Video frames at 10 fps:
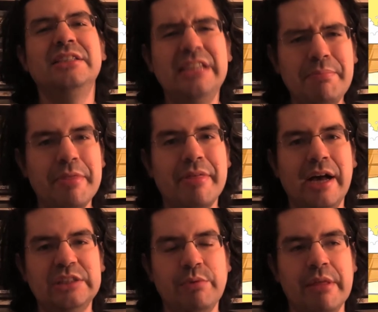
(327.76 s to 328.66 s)

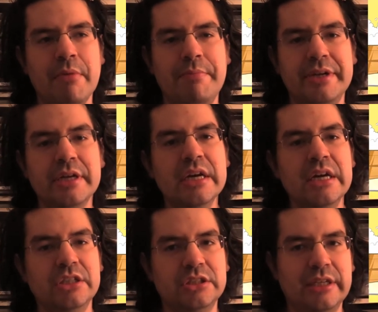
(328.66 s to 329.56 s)
sympathize with him a bit,
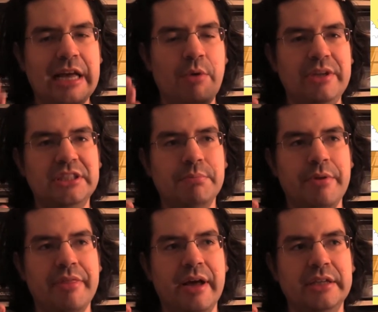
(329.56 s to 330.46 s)
just like how we
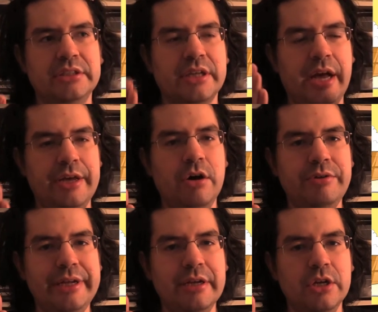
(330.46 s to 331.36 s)
sympathize the
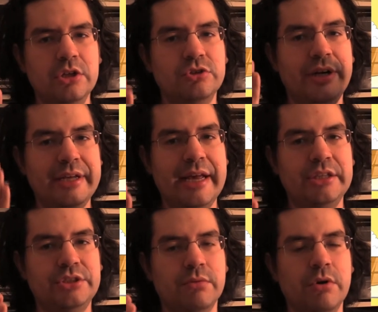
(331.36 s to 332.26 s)
coyote trying to
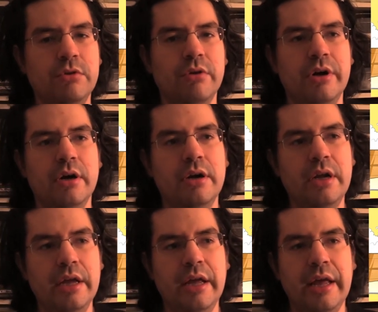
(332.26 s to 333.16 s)
catch the Roadrunner.
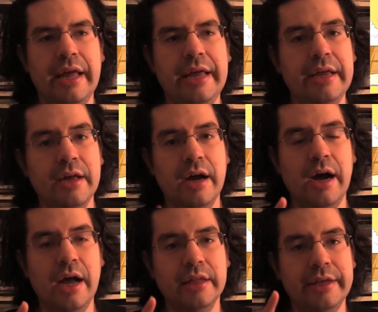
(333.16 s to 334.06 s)
Hey,
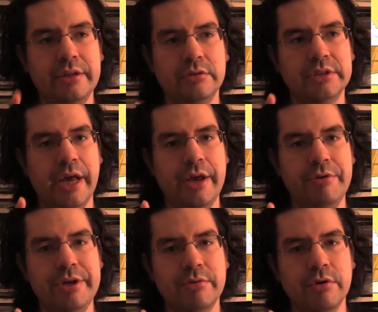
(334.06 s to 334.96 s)
I like those
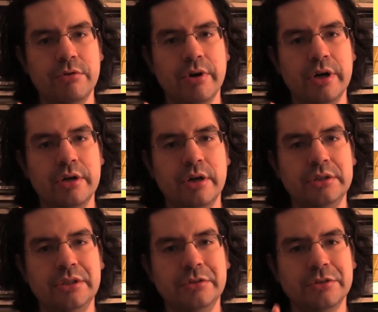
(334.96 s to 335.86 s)
Coyote and Roadrunner
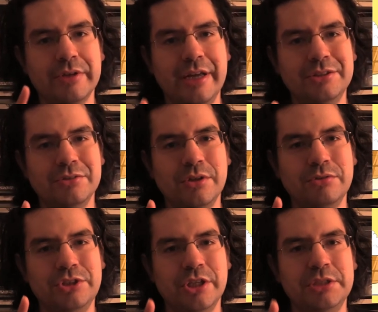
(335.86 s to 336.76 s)
cartoons, okay? So
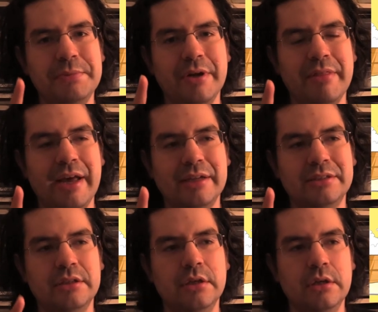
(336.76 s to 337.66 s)
don't judge me on that.